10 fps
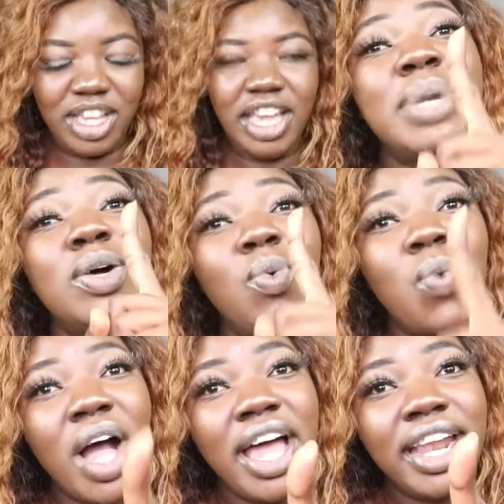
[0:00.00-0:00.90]
Number
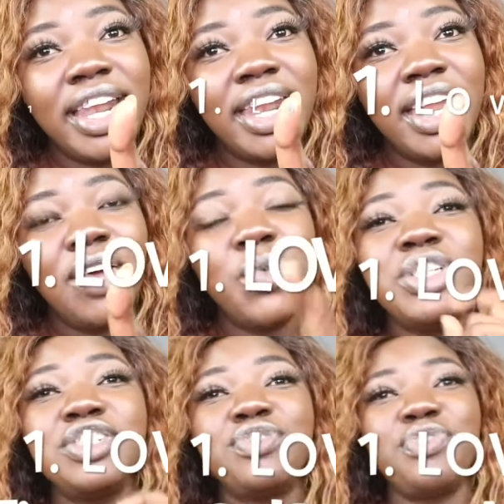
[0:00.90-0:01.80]
one,
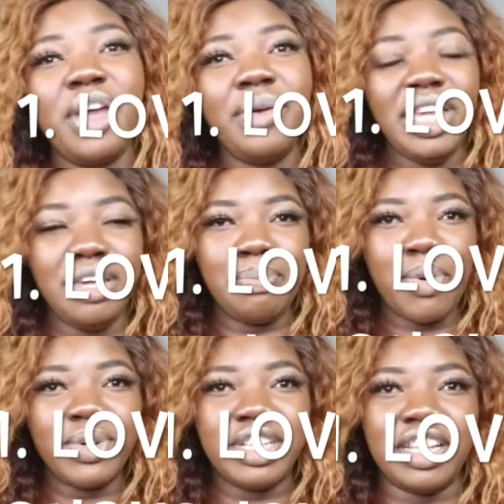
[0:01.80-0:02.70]
which is very
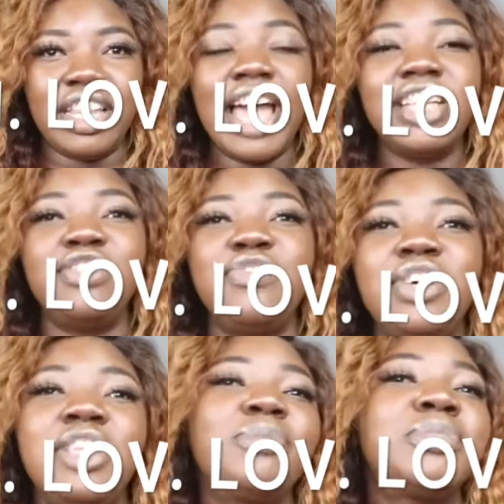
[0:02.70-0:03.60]
important, I
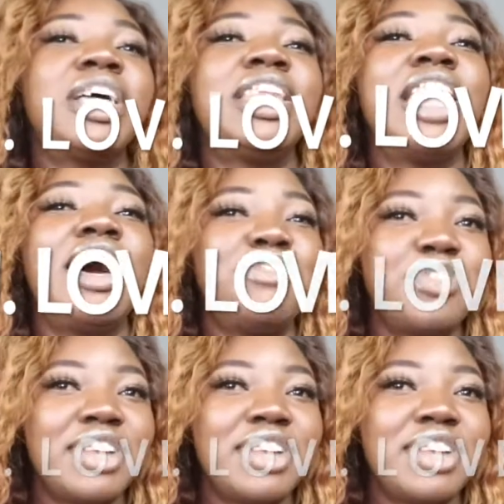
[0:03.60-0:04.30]
developed a love